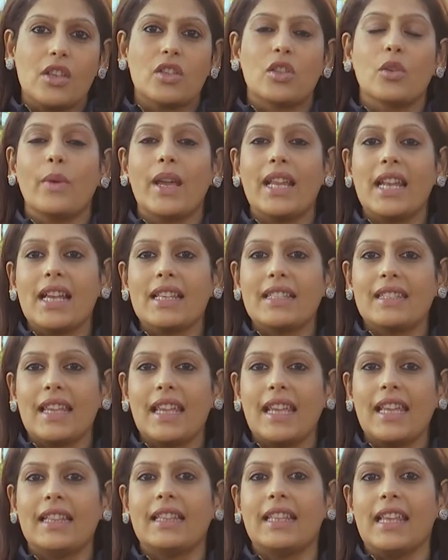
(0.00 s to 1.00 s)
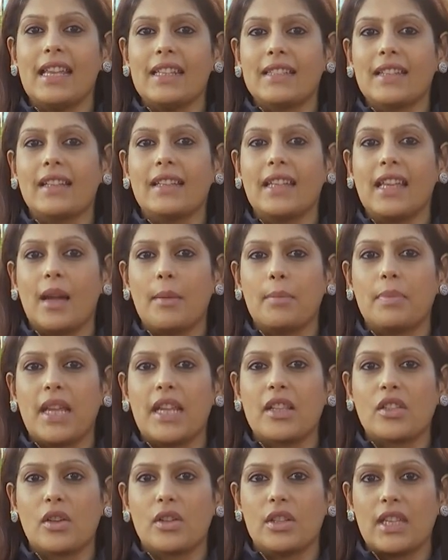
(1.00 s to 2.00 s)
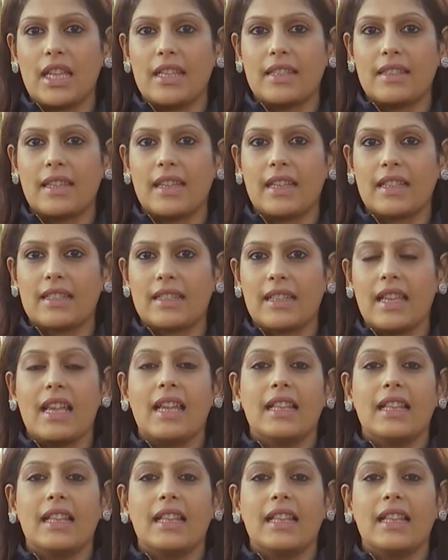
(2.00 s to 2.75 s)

So when I say these are the updates on day 6,